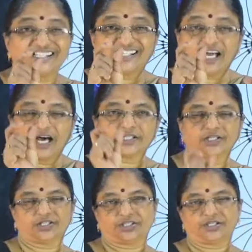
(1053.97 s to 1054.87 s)

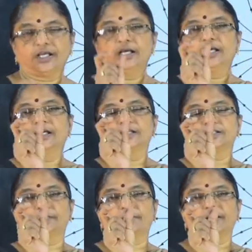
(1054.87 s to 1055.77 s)
charges
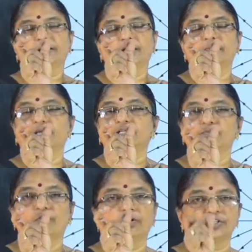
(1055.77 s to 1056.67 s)
separated by a
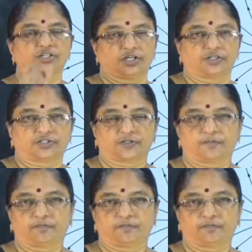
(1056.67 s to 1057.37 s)
small distance.